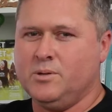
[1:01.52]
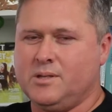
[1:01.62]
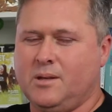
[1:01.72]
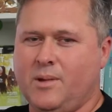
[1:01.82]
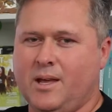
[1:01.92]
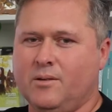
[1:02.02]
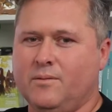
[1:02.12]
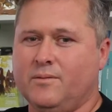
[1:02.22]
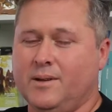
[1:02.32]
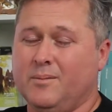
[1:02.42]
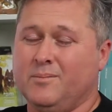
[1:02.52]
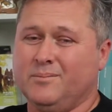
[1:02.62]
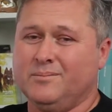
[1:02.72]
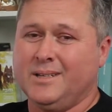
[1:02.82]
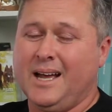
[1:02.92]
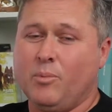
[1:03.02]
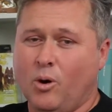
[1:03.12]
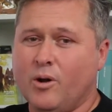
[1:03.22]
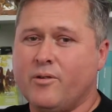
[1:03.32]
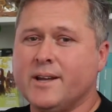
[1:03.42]
of the amount of
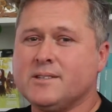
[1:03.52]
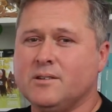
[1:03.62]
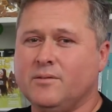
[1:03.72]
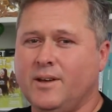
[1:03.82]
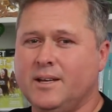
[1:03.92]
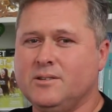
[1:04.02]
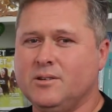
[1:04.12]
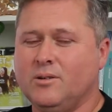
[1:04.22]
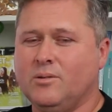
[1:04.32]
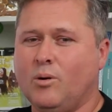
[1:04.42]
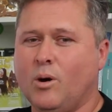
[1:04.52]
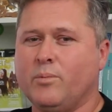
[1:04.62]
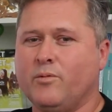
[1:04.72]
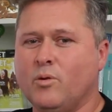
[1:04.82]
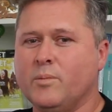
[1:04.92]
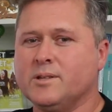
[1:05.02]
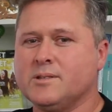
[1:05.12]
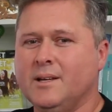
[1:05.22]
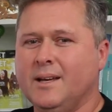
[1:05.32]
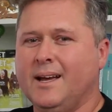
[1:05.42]
carbohydrates that are fed to high
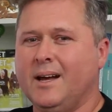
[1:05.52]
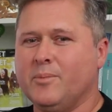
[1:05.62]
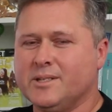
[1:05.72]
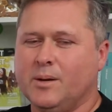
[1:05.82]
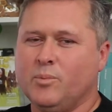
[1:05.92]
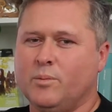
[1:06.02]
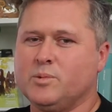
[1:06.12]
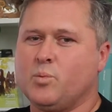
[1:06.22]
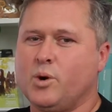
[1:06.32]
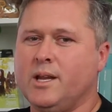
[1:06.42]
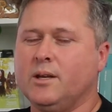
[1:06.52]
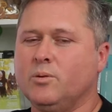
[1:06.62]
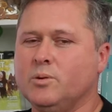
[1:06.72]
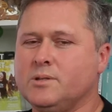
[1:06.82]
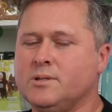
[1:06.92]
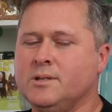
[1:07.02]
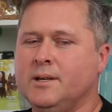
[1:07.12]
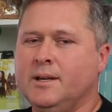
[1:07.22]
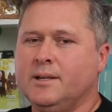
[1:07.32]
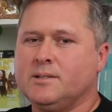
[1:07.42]
performance and sometimes breeding horses.
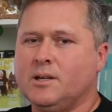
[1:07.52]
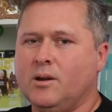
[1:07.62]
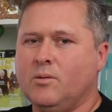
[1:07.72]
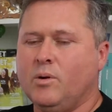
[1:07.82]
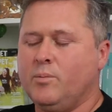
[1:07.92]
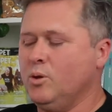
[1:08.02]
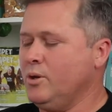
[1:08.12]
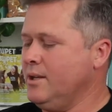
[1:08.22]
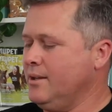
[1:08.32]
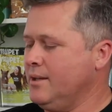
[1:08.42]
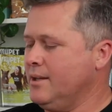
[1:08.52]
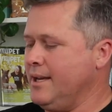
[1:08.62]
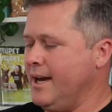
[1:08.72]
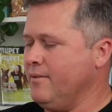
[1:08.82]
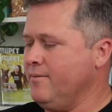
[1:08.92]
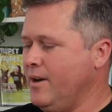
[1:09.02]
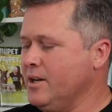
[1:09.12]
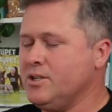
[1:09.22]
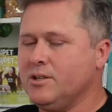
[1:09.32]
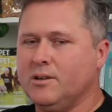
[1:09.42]
So when we're looking at the gut
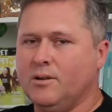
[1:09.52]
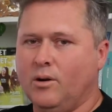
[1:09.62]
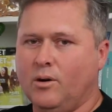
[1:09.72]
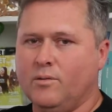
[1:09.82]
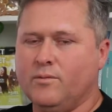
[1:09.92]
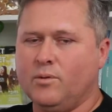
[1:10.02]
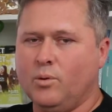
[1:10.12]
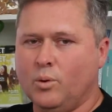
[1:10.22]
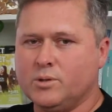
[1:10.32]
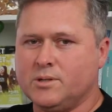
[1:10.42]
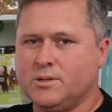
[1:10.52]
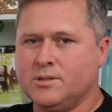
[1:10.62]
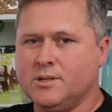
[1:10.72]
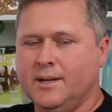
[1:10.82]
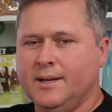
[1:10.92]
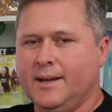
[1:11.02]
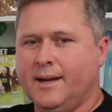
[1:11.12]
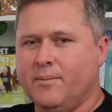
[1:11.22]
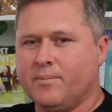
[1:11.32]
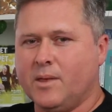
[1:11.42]
function of horses,
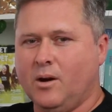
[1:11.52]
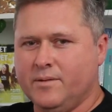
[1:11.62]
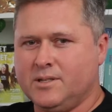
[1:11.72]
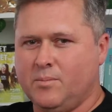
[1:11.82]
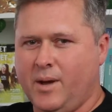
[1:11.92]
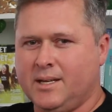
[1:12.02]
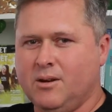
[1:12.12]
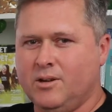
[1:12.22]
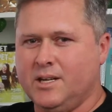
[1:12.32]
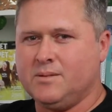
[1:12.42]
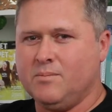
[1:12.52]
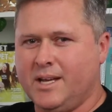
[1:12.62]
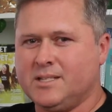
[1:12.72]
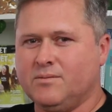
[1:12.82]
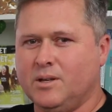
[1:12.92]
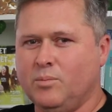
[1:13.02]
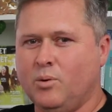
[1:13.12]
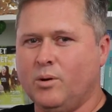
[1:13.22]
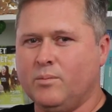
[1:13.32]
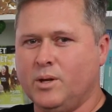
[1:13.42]
obviously bacteria and yeast massively
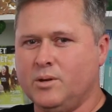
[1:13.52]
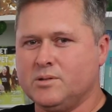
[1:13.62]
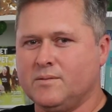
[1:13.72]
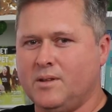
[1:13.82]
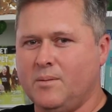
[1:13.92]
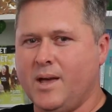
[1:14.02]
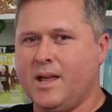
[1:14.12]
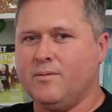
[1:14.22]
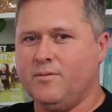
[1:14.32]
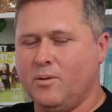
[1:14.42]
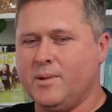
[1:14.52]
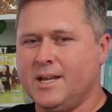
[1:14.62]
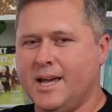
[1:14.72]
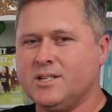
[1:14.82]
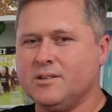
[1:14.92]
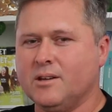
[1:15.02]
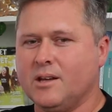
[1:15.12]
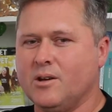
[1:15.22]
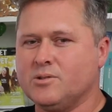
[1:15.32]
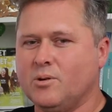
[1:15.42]
important because of the amount of fermentation that
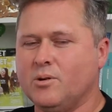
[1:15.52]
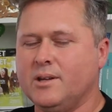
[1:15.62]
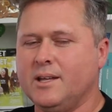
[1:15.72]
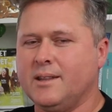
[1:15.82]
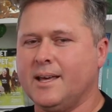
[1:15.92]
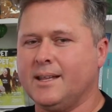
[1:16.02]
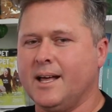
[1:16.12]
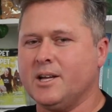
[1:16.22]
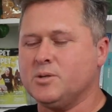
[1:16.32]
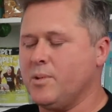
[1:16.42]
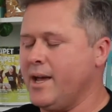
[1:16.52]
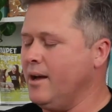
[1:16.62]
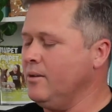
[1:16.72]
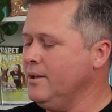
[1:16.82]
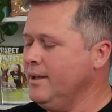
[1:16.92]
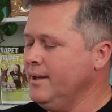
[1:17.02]
goes on in that large bowel.